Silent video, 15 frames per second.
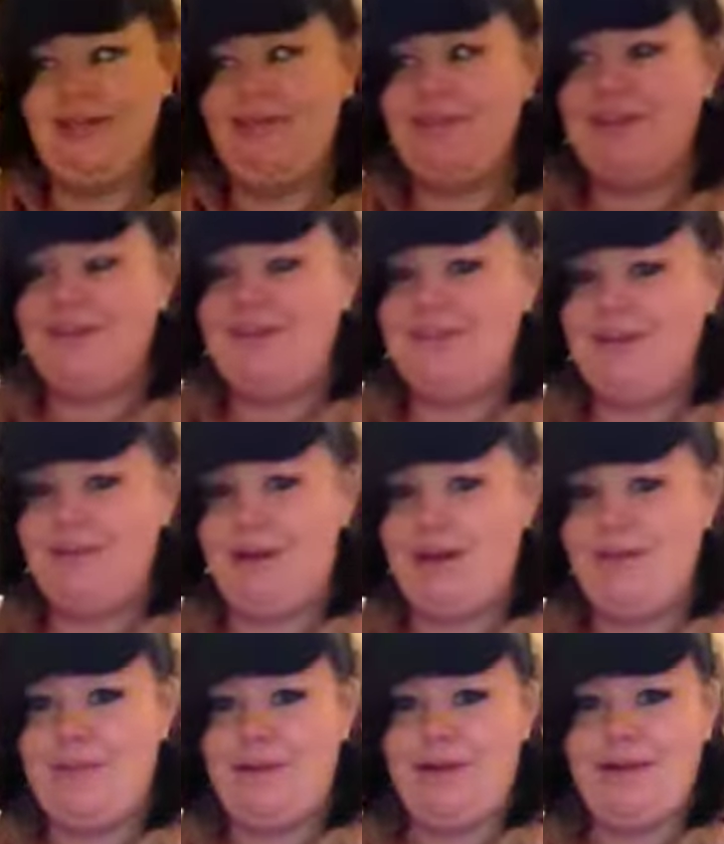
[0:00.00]
seriously worried
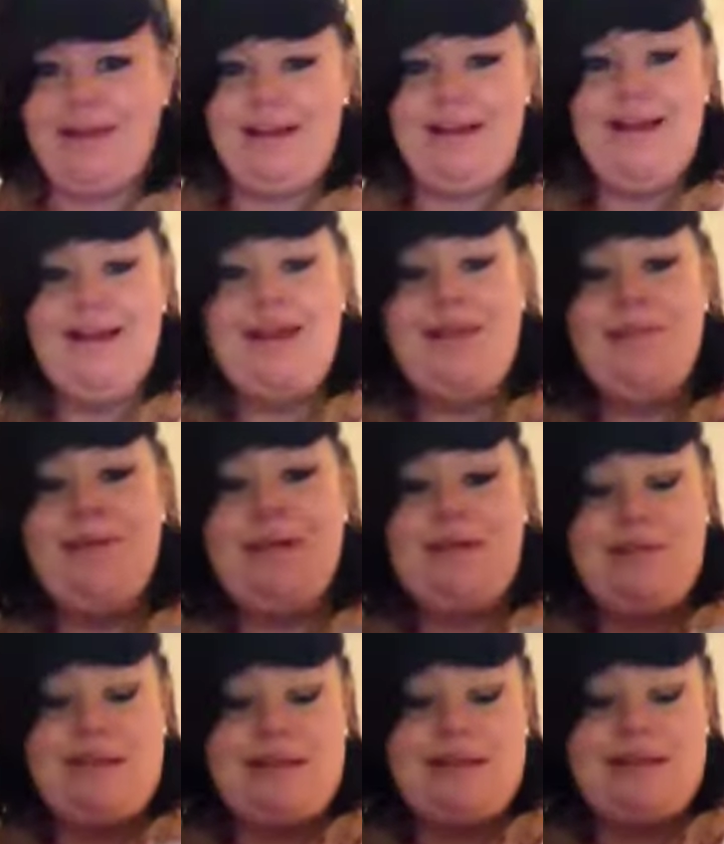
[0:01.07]
about that, but it
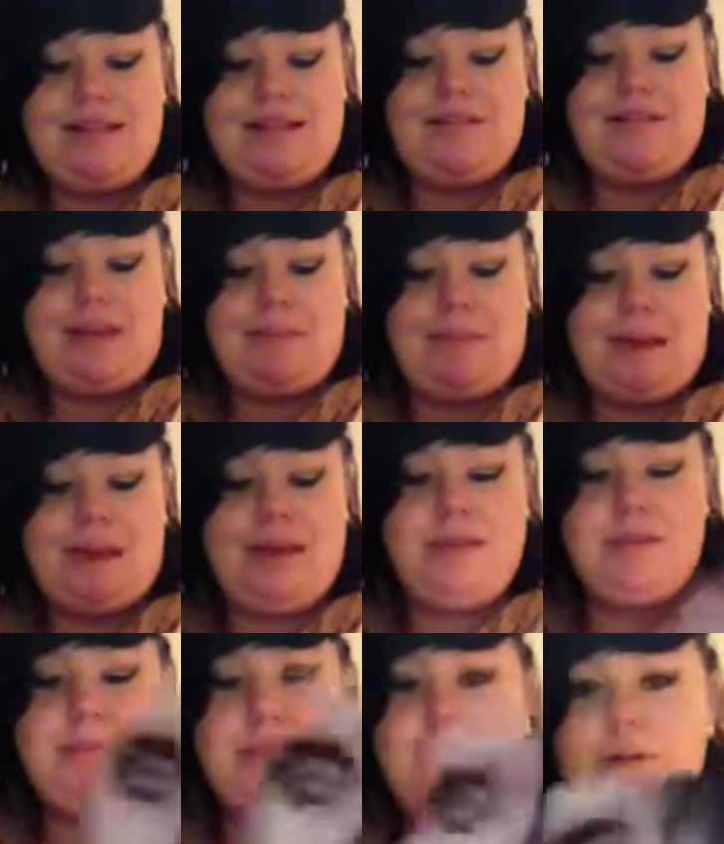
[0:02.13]
was the Vampires
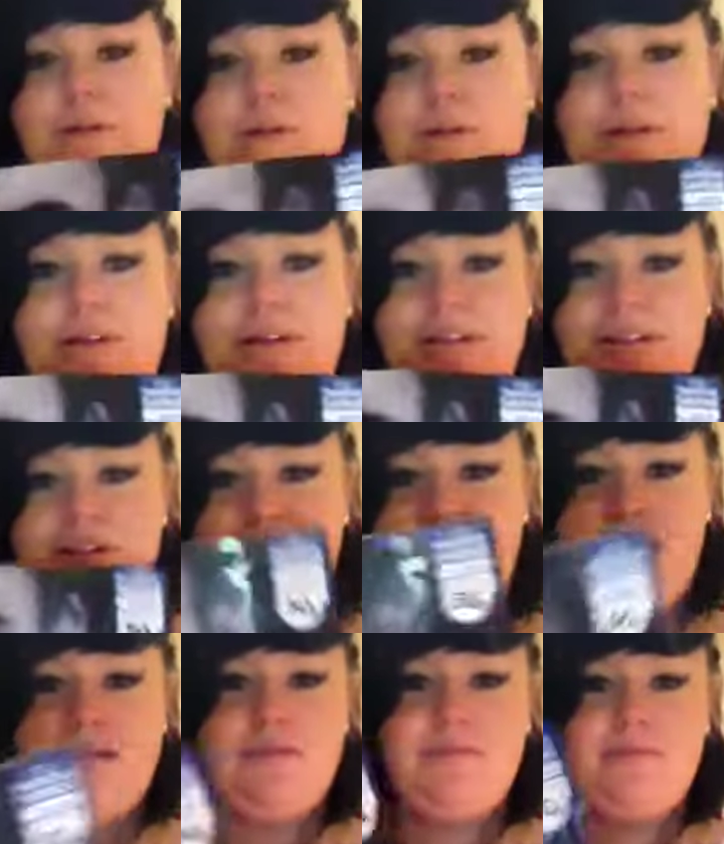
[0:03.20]
book. It's just a
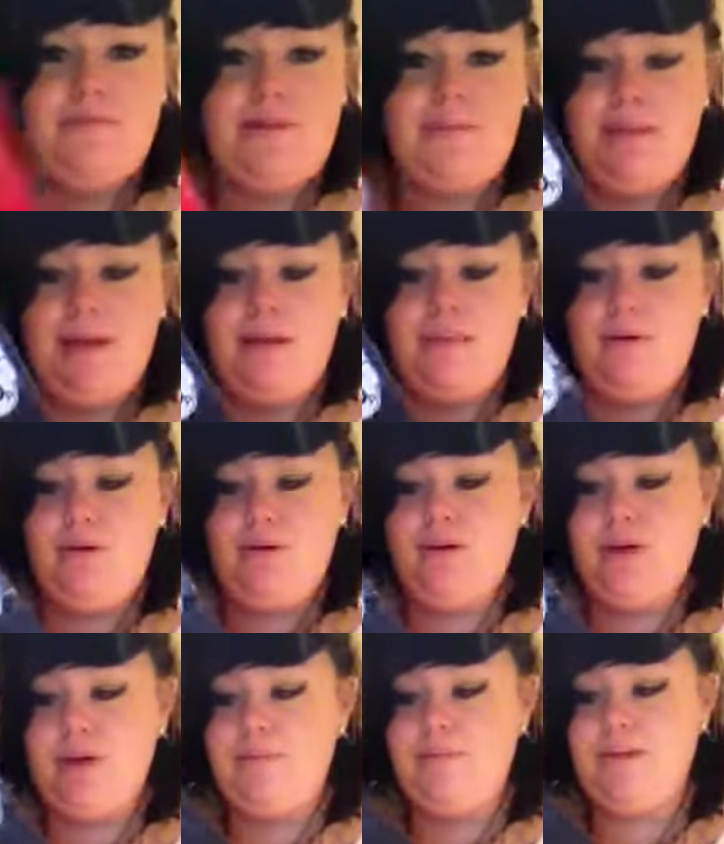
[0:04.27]
random vampire book
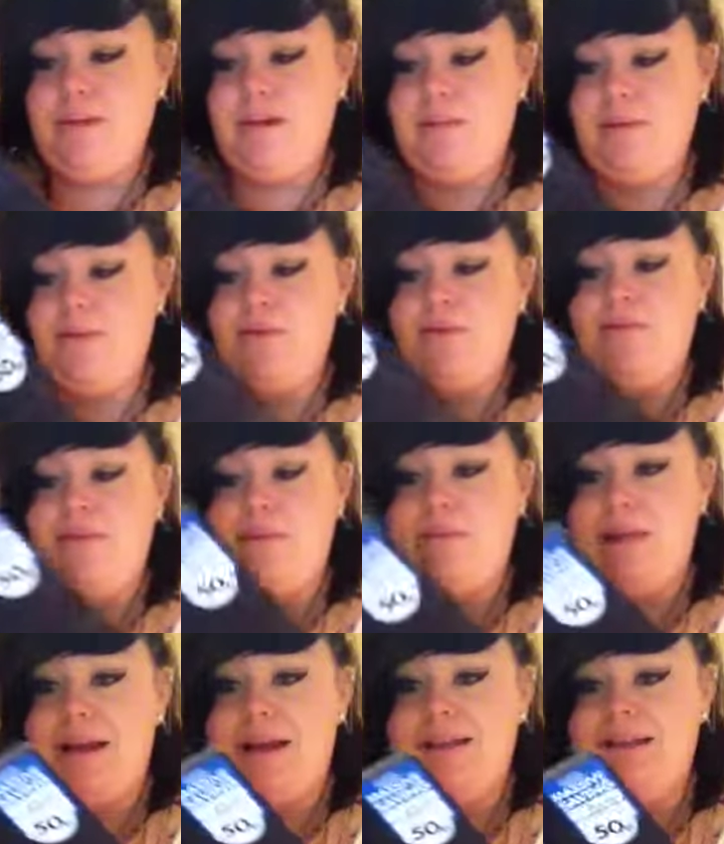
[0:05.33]
talking about where
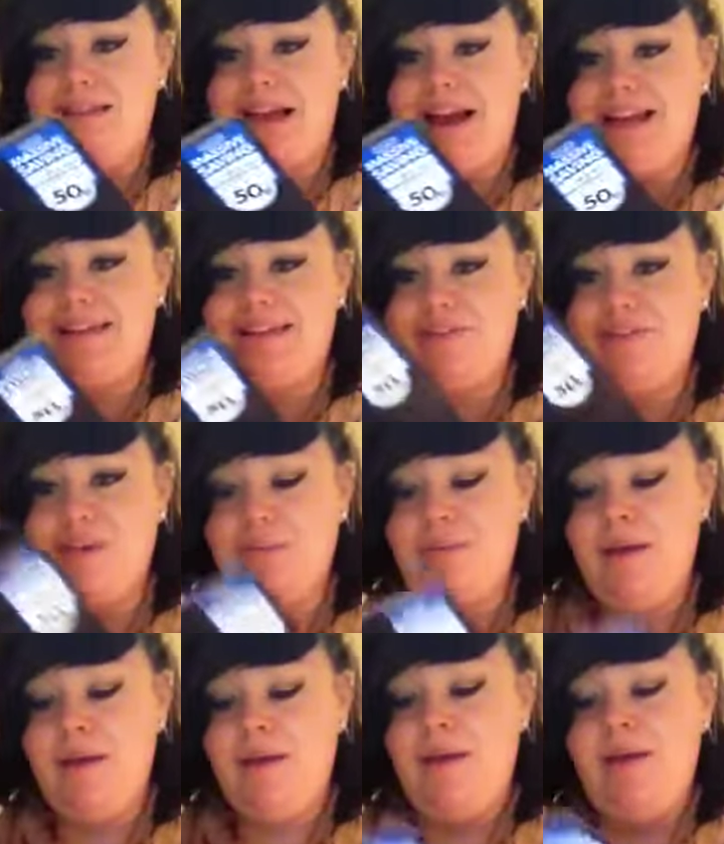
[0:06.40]
vampires started from,
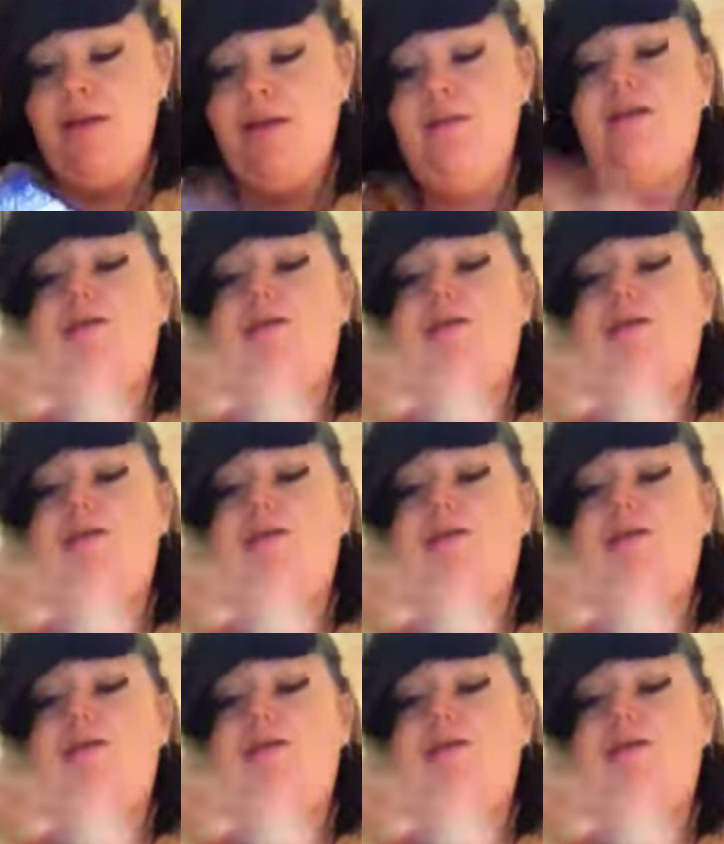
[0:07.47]
the